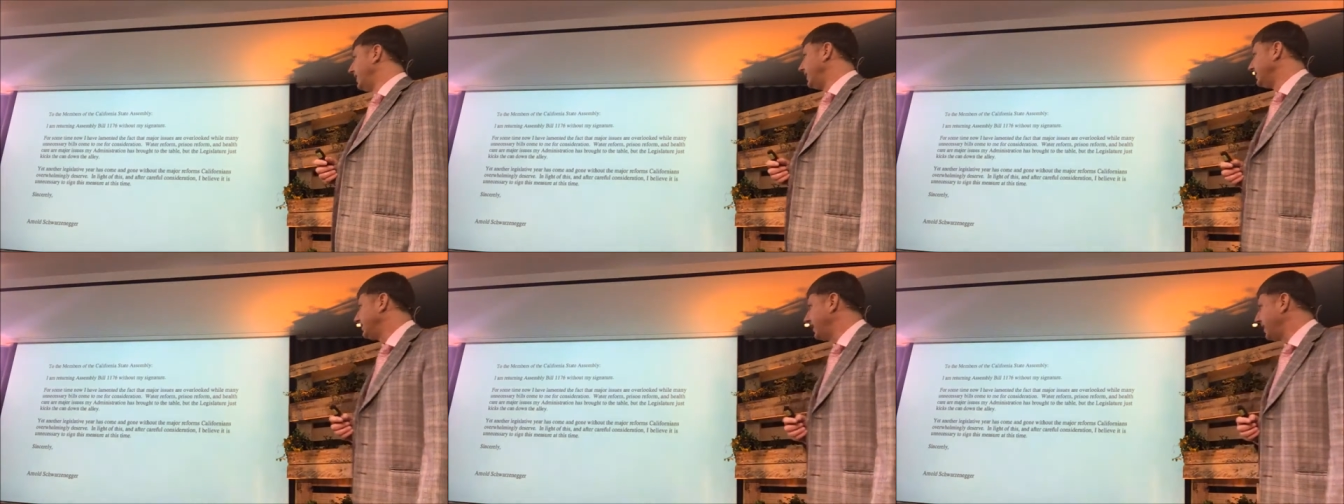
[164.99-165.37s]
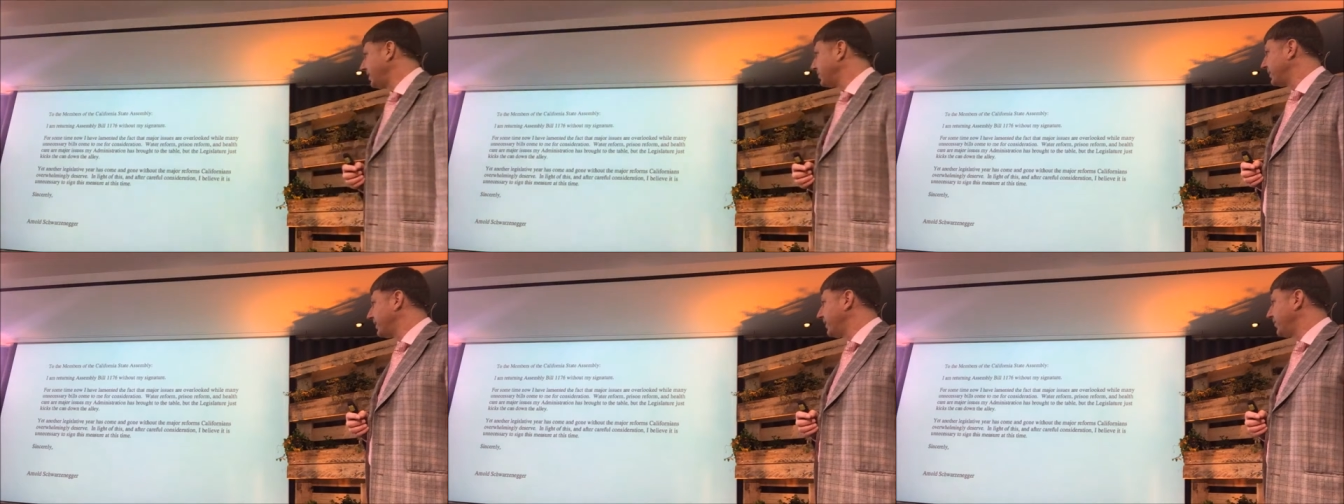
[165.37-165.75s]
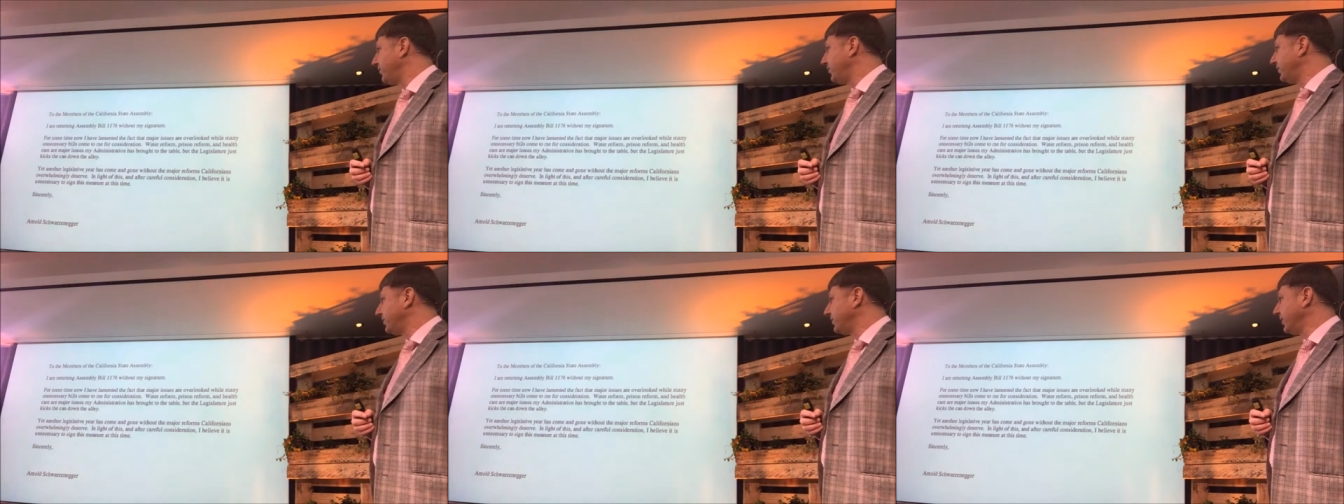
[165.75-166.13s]
and tell me
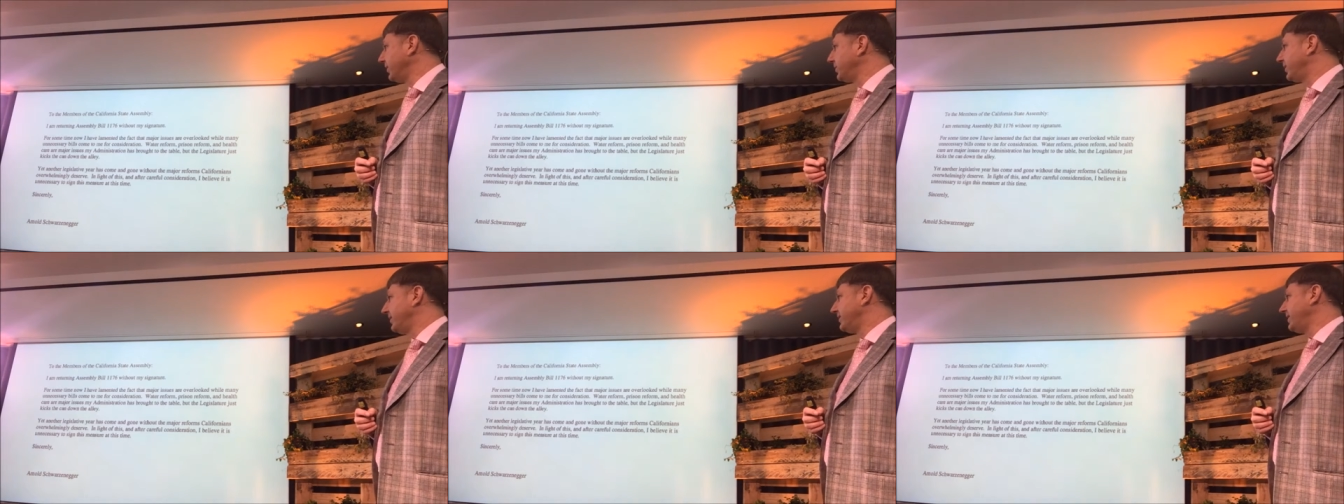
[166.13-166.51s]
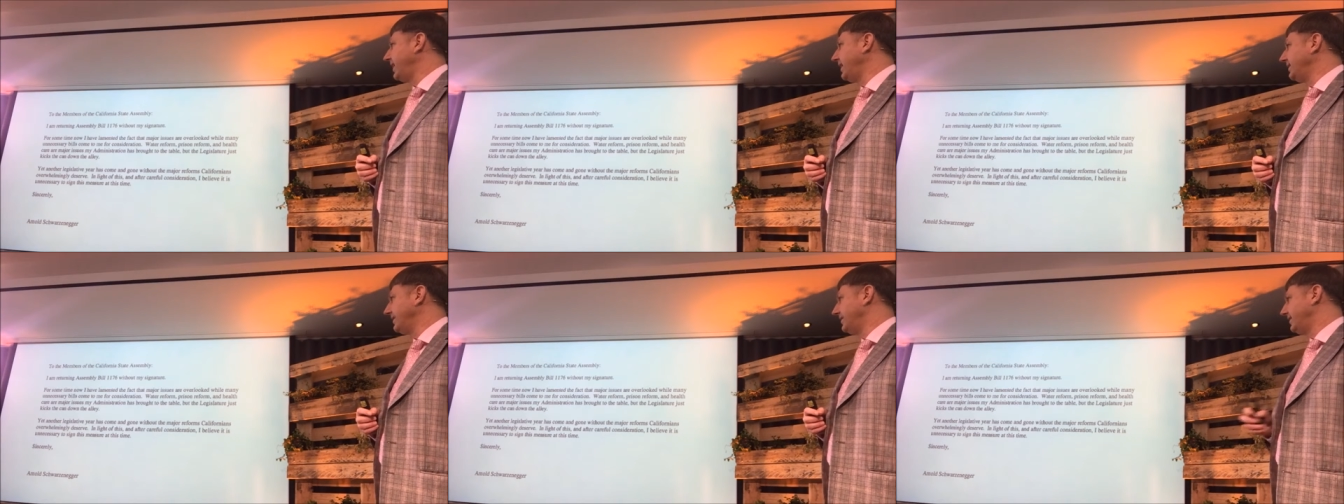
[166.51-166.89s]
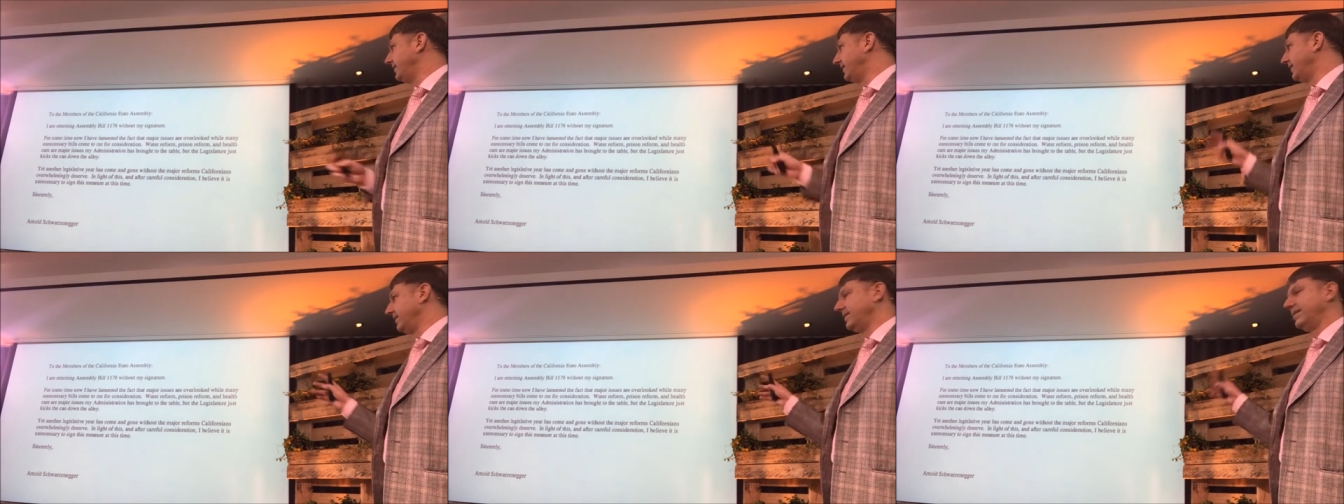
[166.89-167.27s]
if you notice
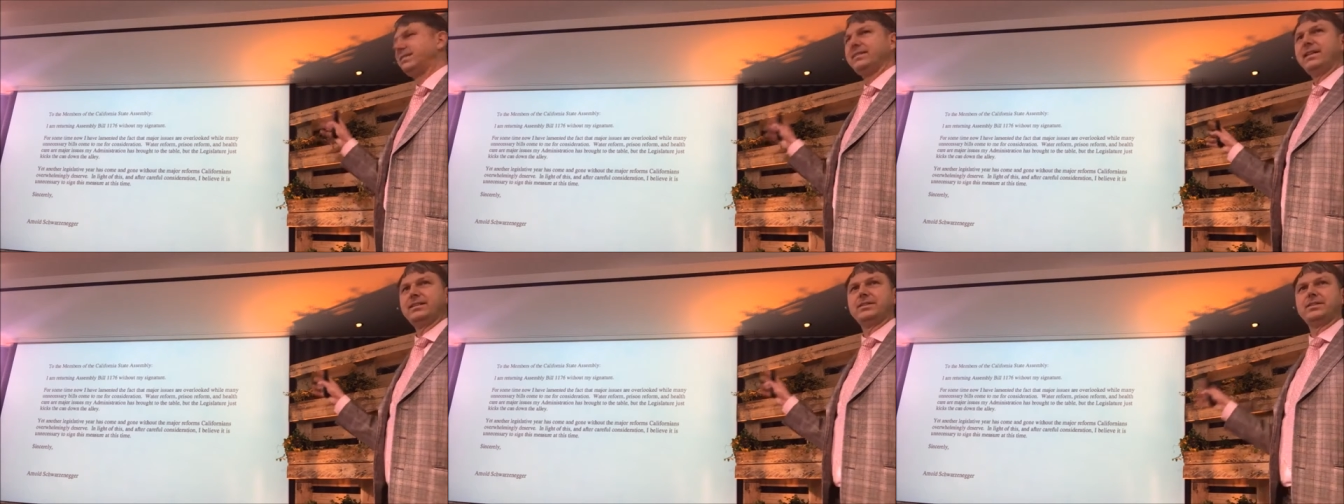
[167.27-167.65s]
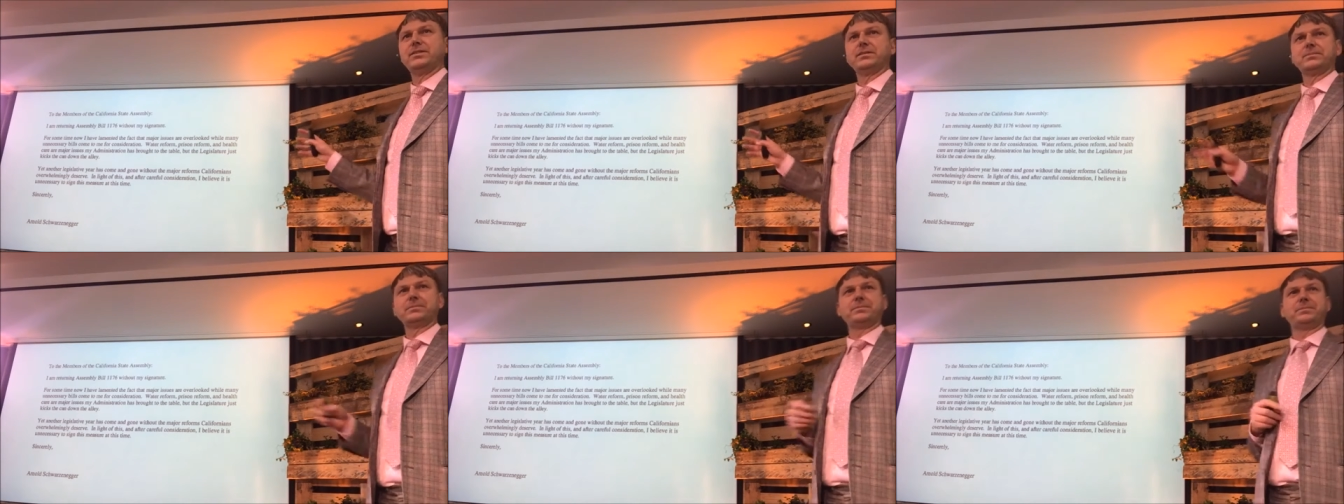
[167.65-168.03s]
anything in this letter